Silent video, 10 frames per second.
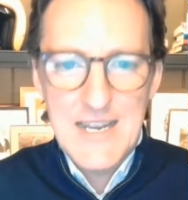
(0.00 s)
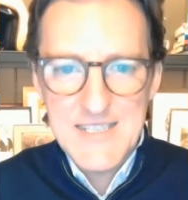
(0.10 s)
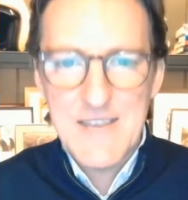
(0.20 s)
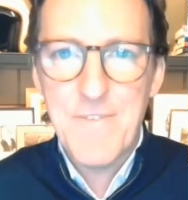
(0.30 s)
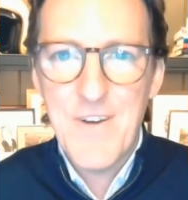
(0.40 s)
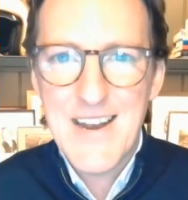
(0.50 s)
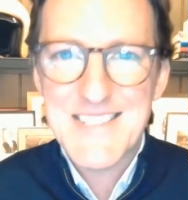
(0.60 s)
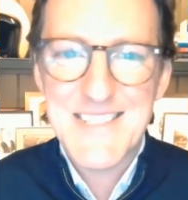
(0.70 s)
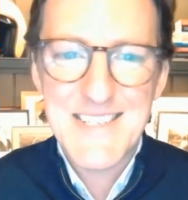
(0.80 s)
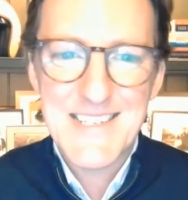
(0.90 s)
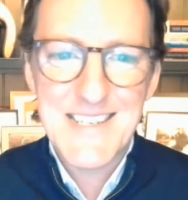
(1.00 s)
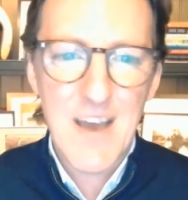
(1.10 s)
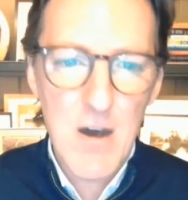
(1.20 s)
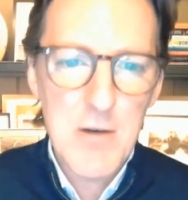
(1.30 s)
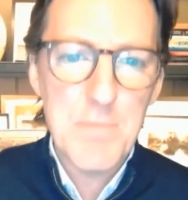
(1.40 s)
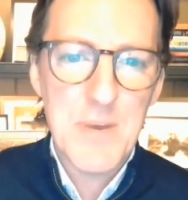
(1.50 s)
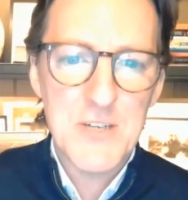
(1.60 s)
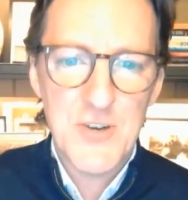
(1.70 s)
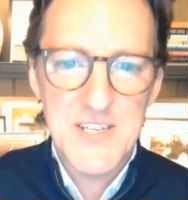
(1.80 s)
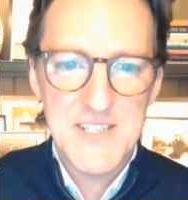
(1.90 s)
illicit finance
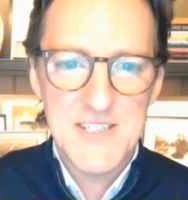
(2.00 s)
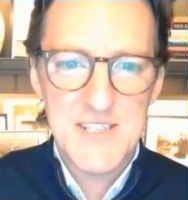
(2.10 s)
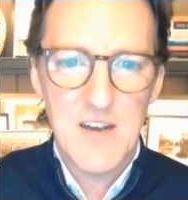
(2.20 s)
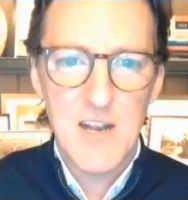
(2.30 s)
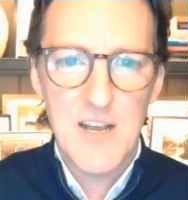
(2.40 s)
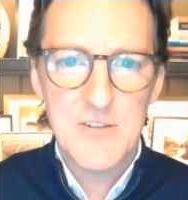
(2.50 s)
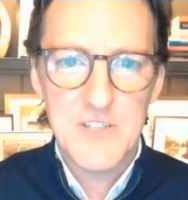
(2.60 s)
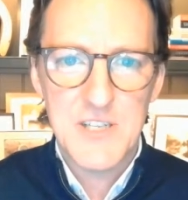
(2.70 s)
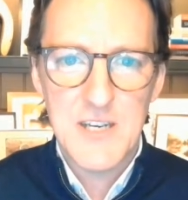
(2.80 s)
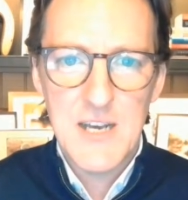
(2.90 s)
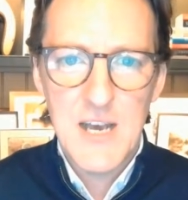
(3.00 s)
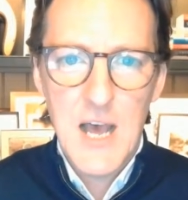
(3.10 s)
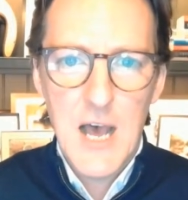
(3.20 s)
can't be addressed in silos.